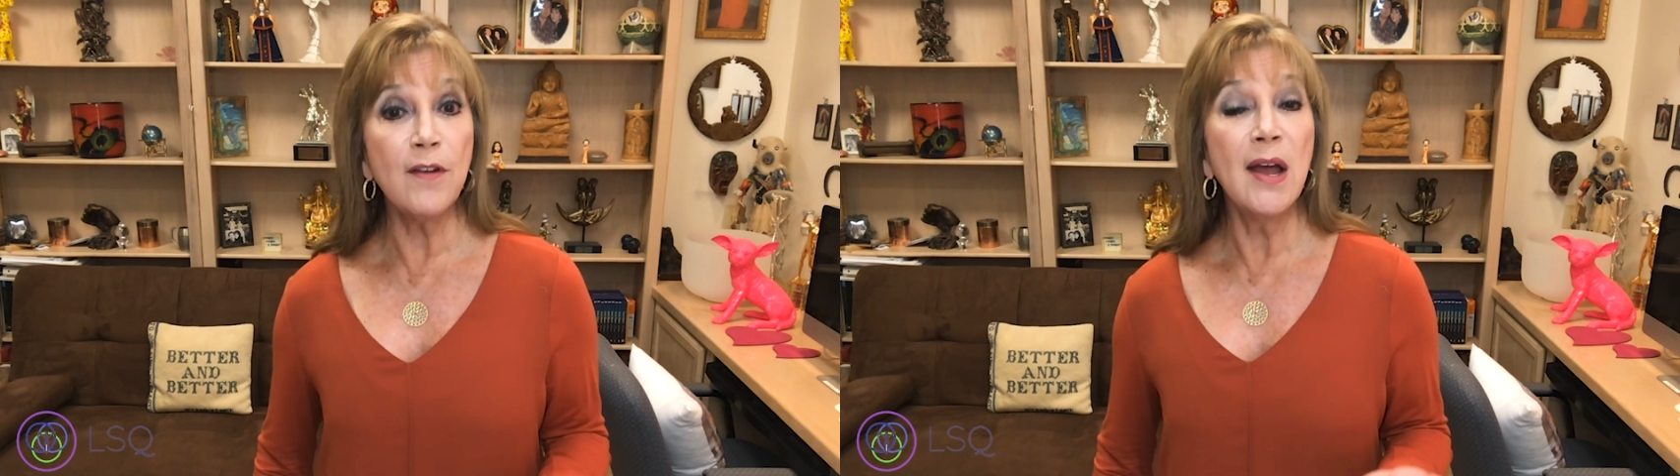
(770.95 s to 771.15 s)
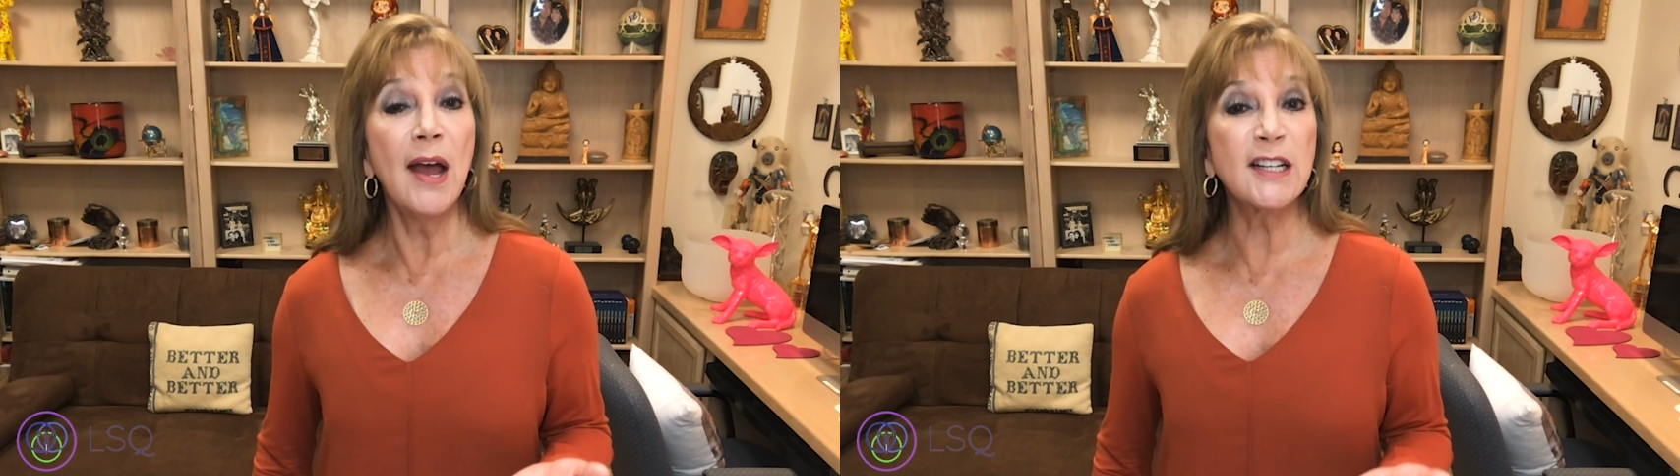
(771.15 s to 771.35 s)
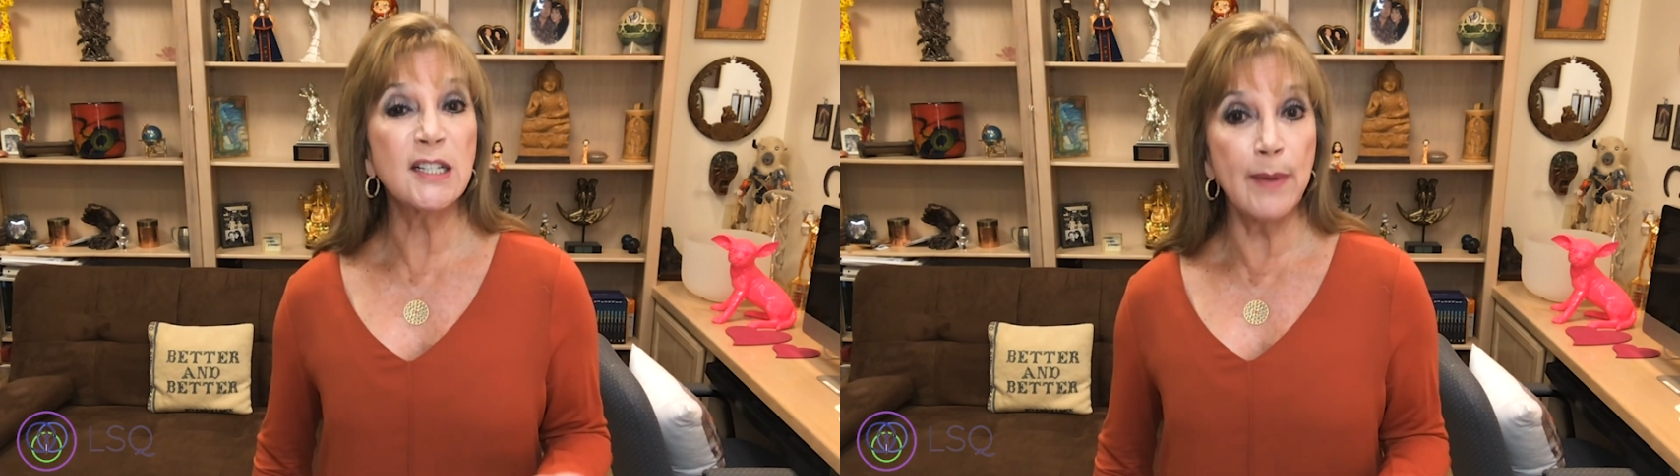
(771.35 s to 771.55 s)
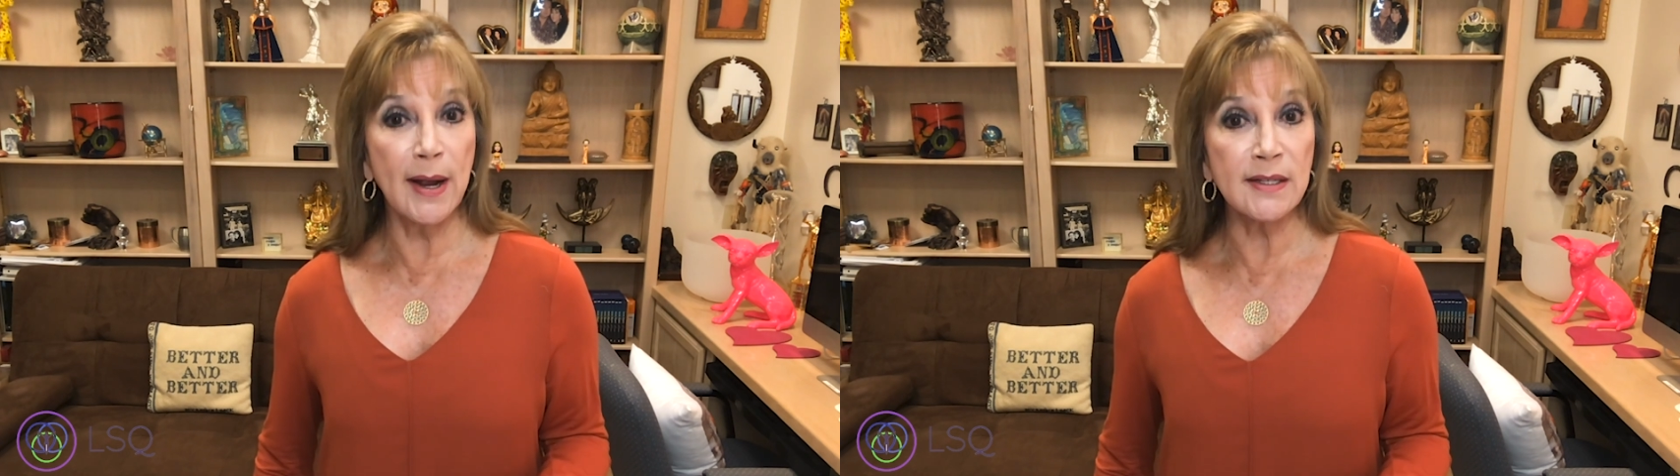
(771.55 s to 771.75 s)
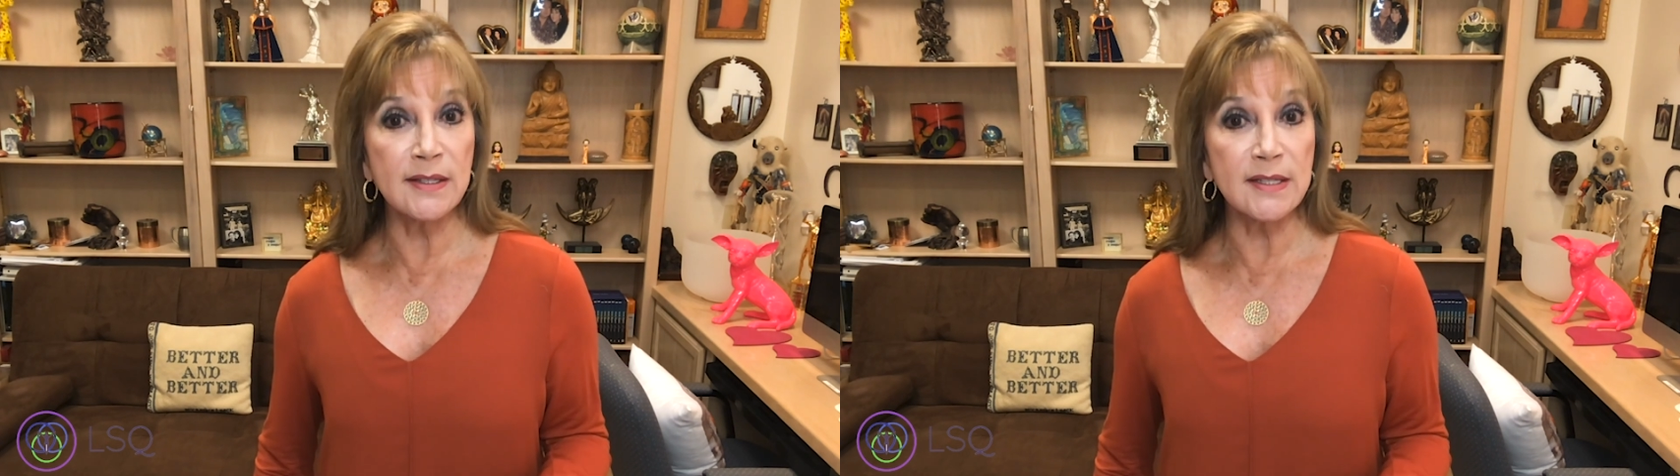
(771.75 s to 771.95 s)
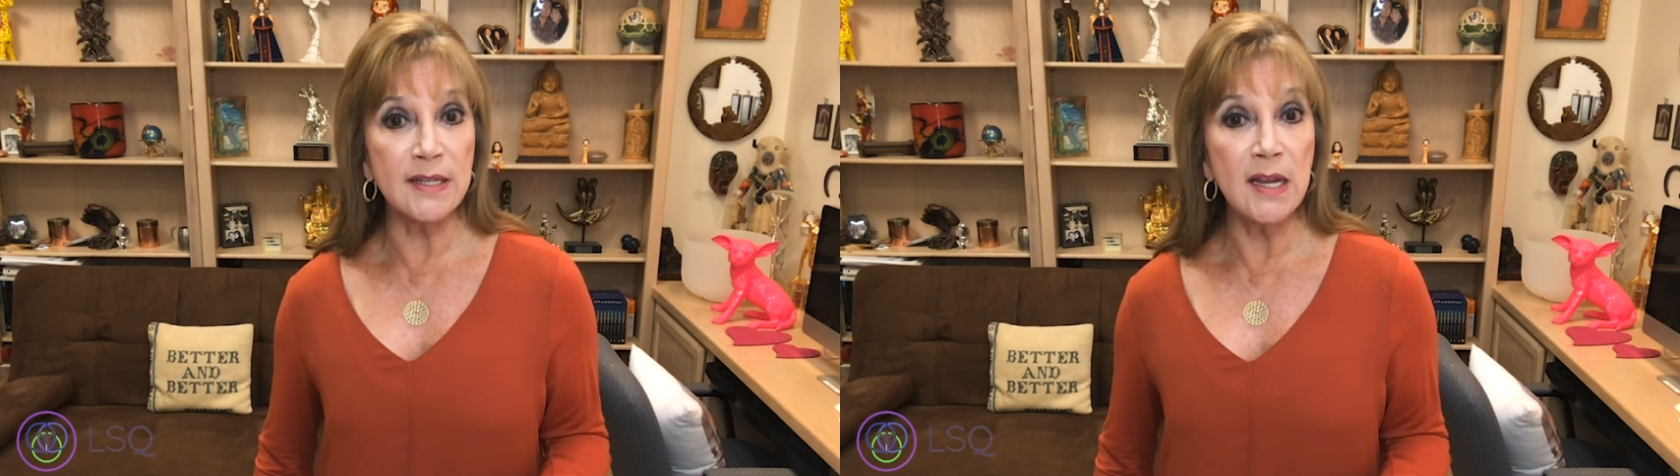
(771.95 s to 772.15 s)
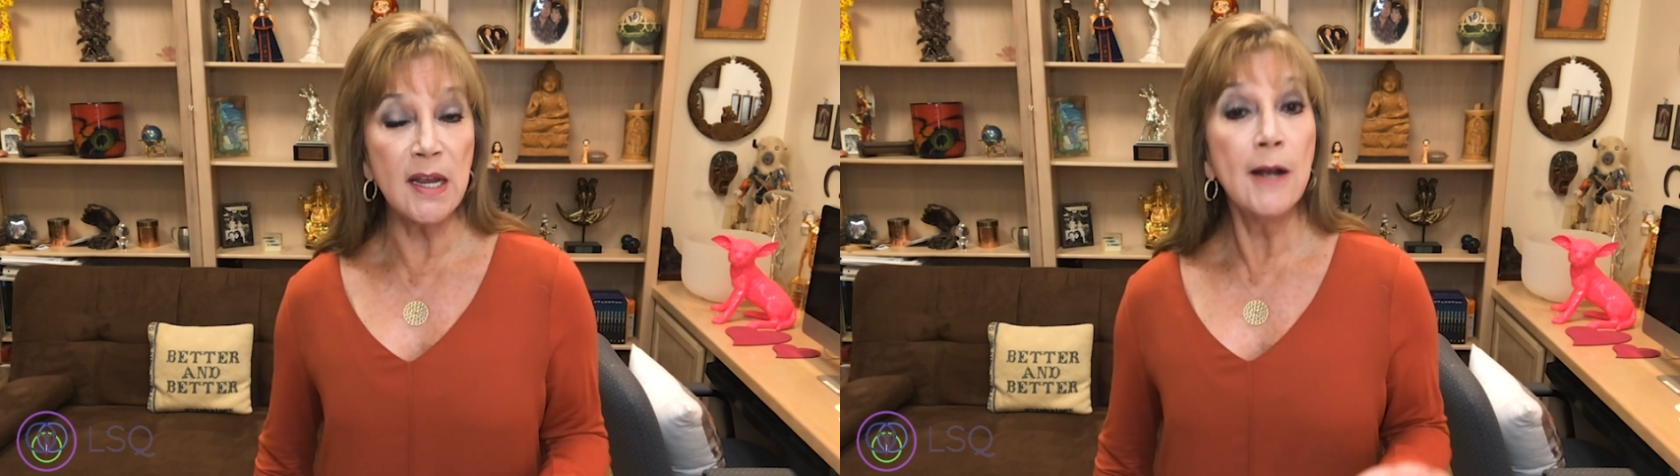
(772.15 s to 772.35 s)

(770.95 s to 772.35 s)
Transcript: expectancy,